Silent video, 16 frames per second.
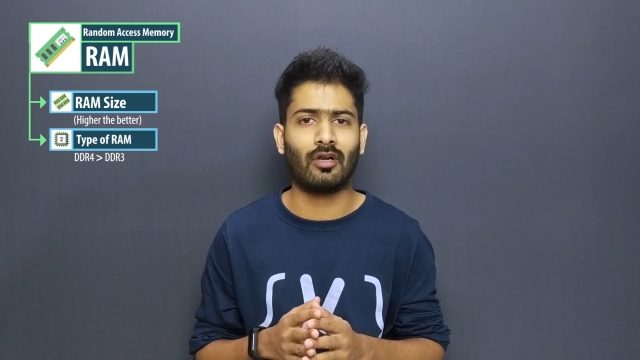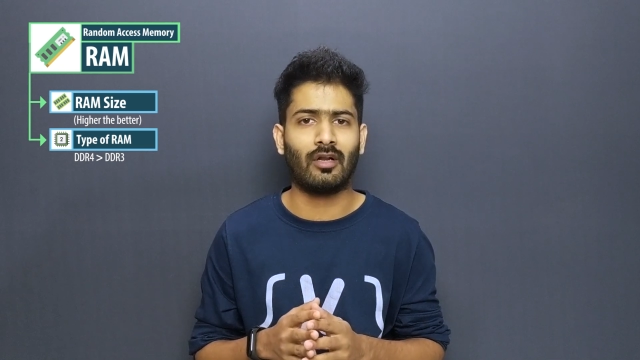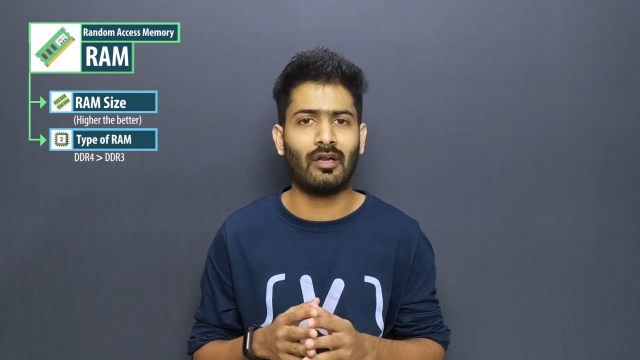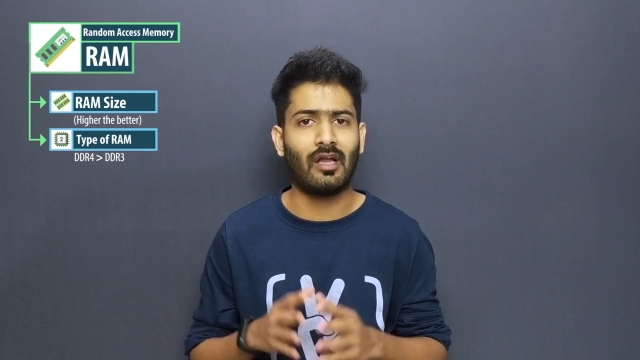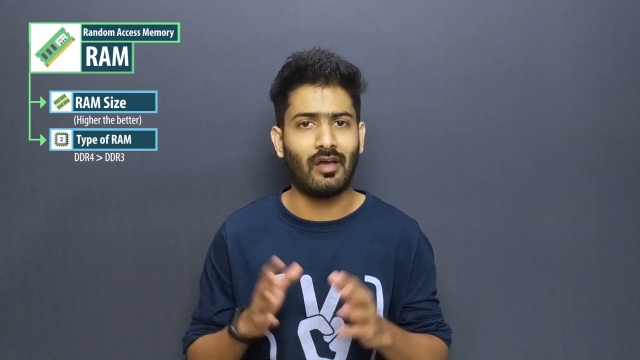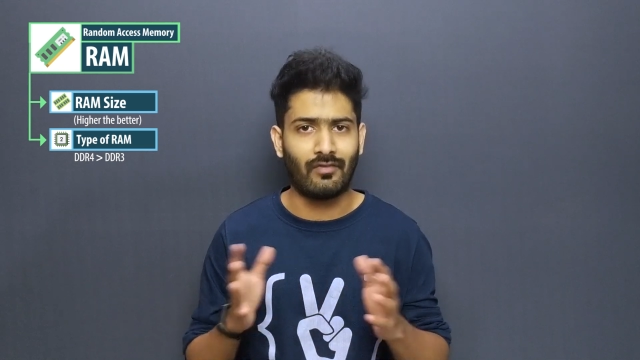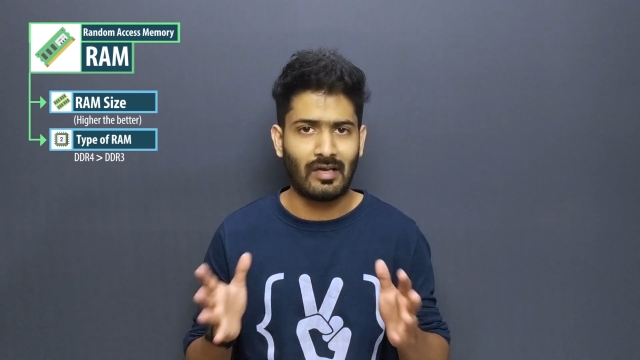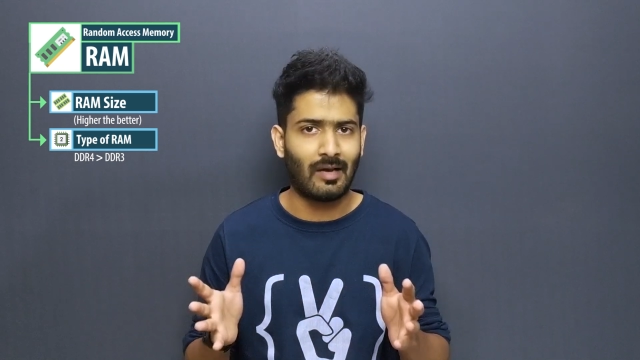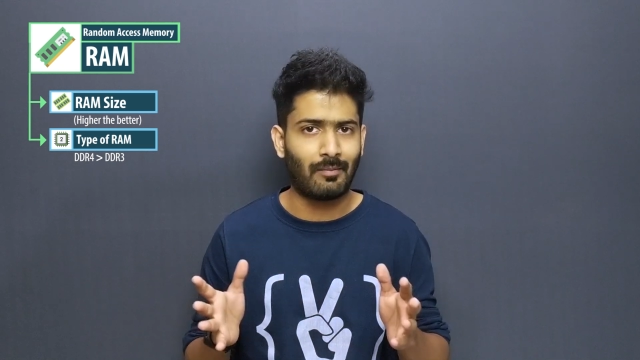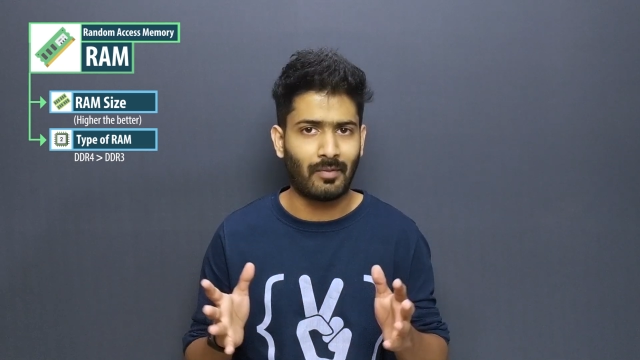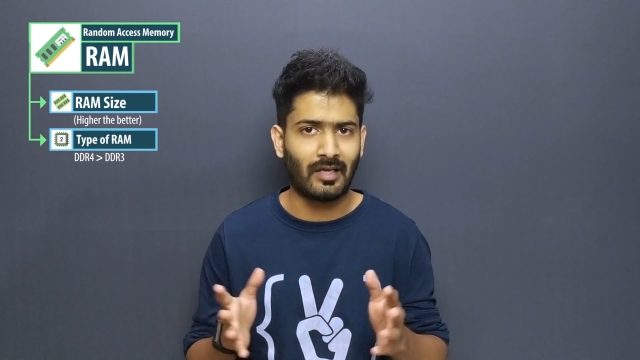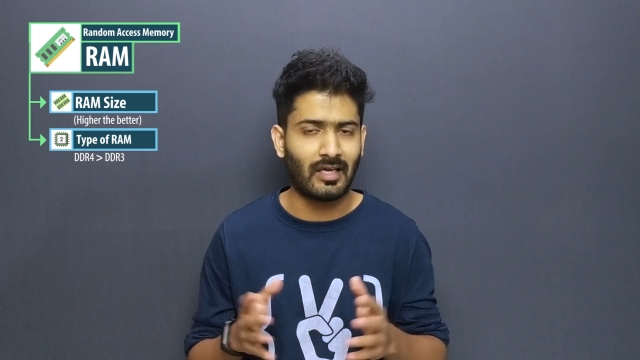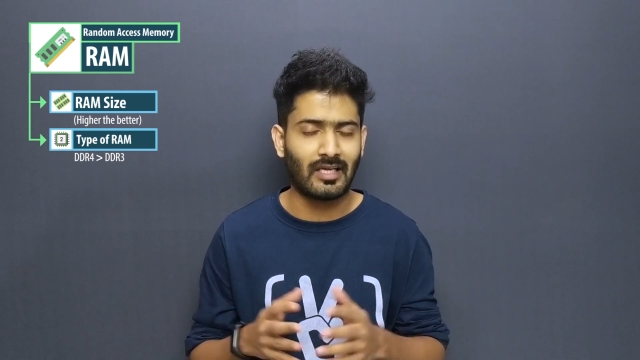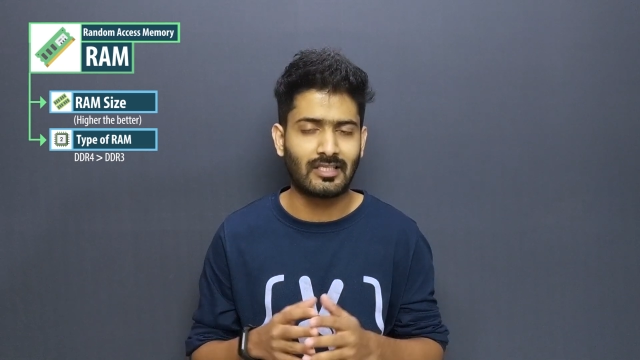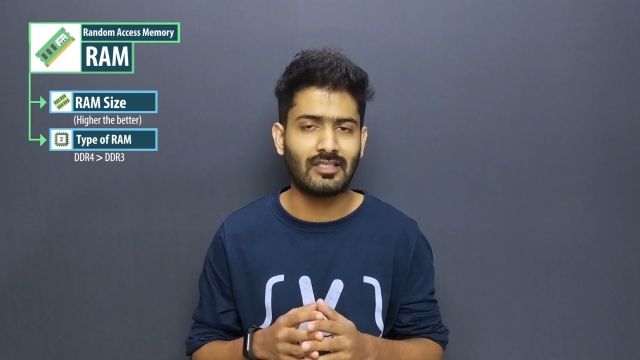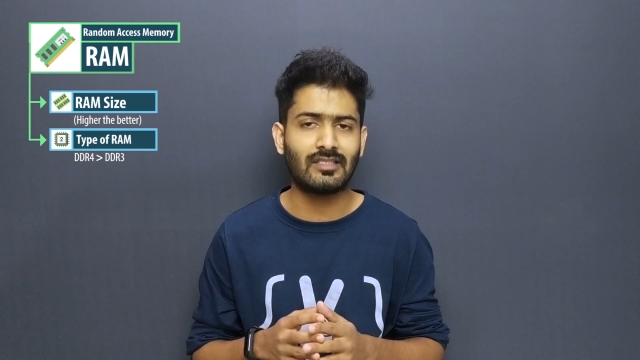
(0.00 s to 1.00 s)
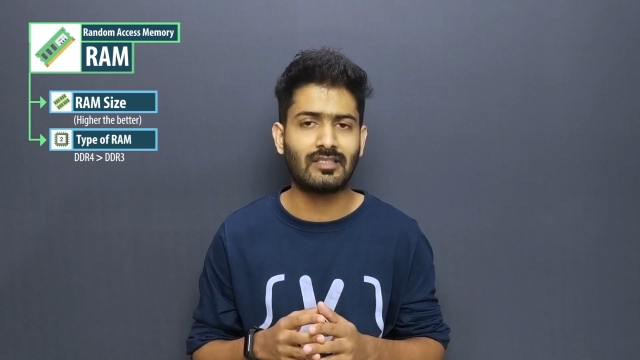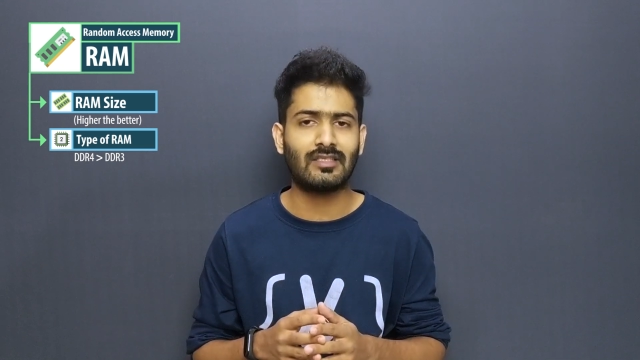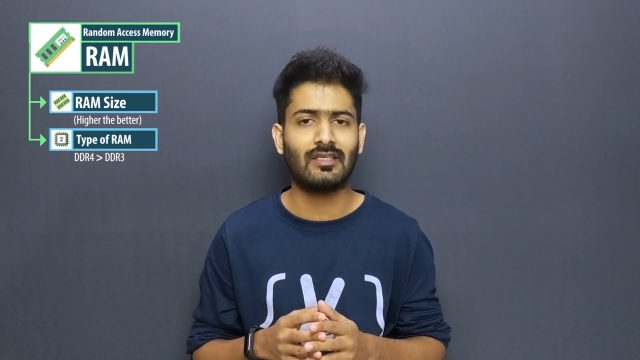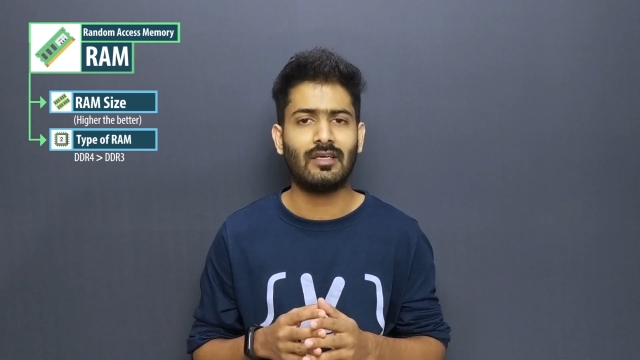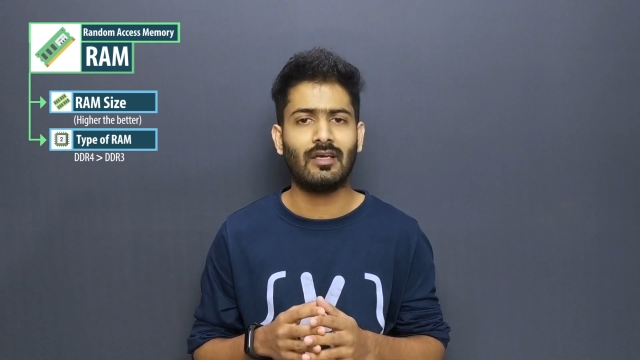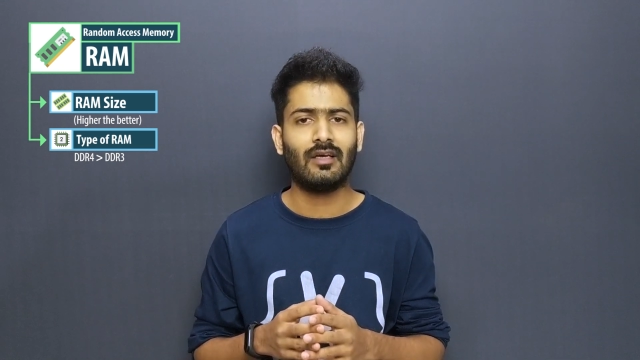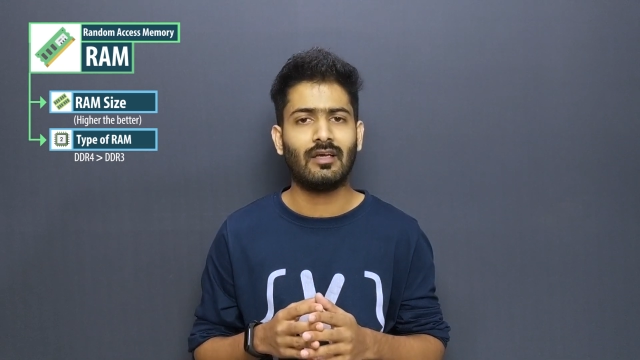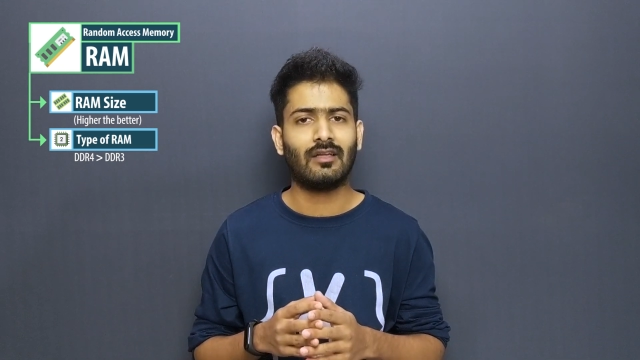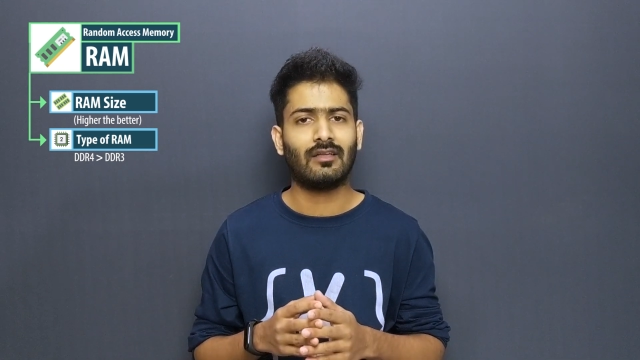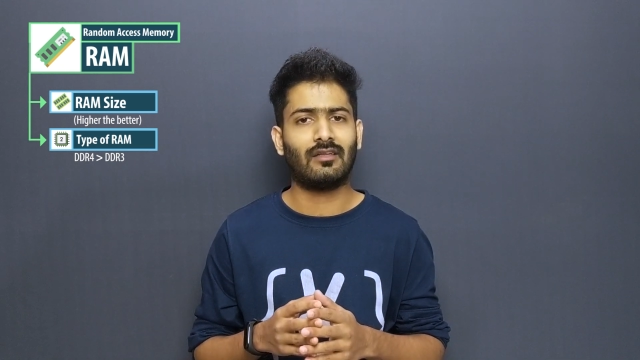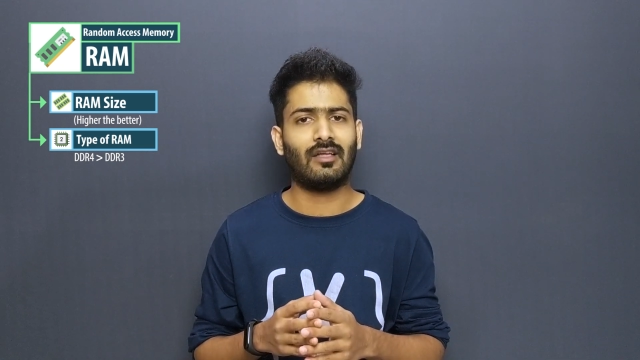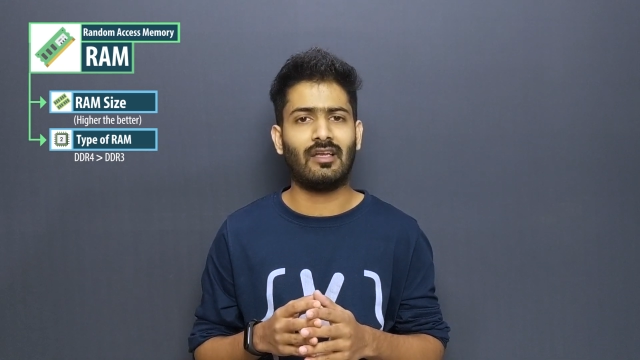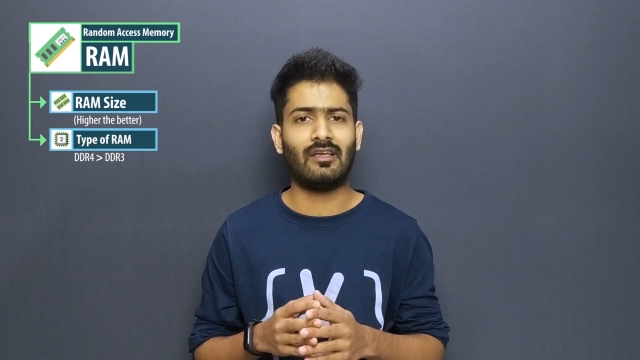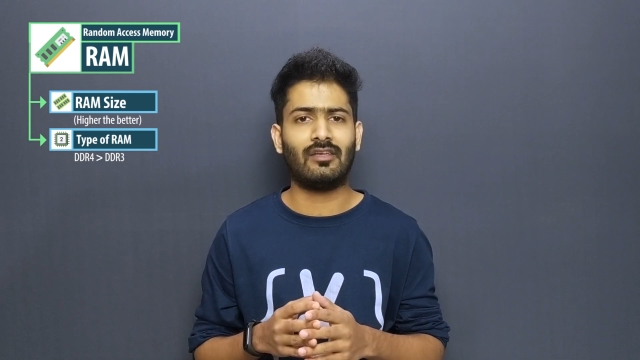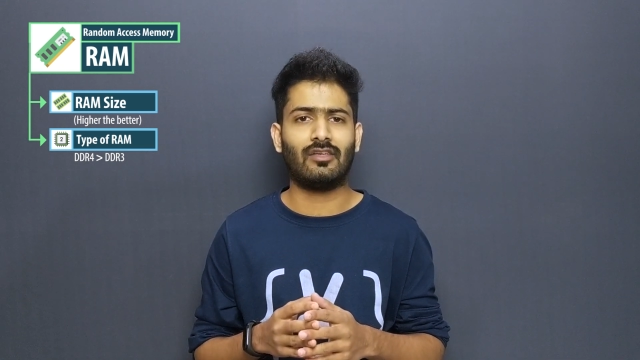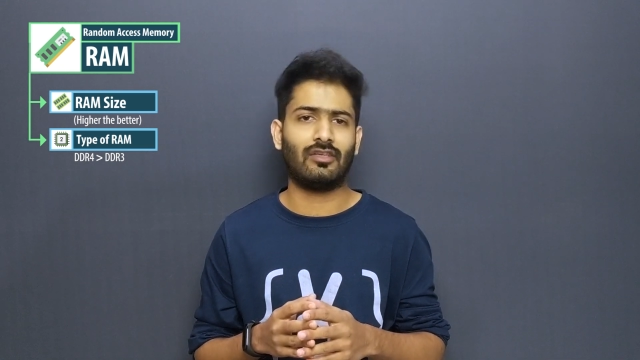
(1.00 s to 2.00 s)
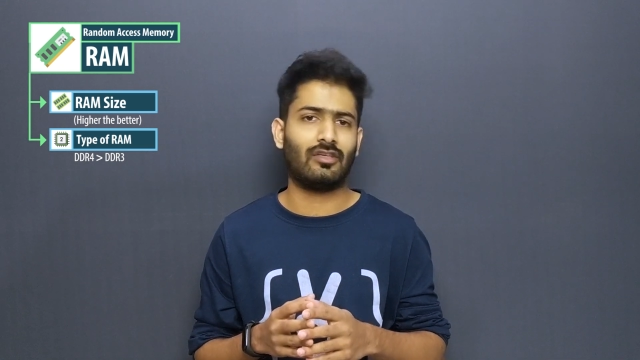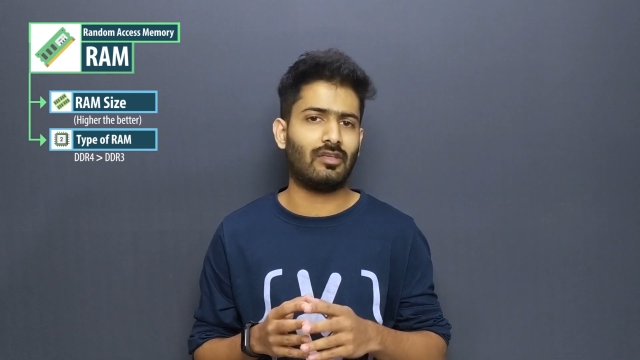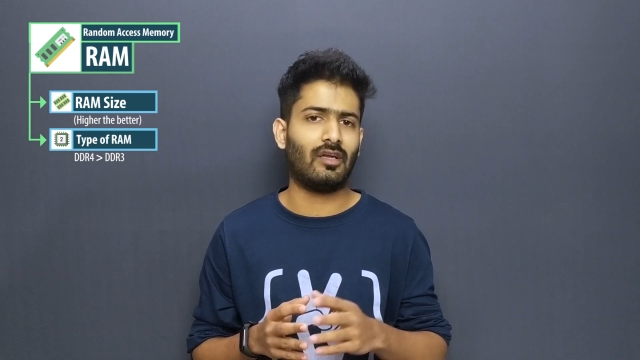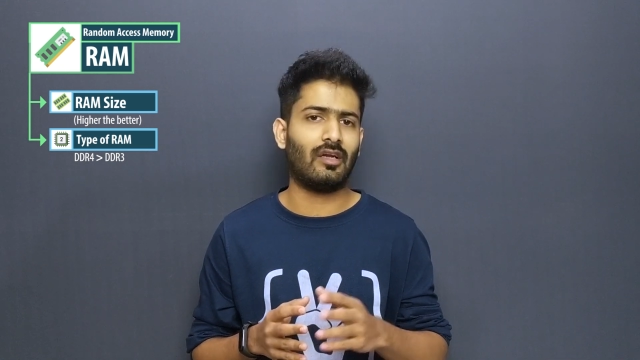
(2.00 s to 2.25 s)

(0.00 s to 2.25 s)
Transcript: run heavy applications, then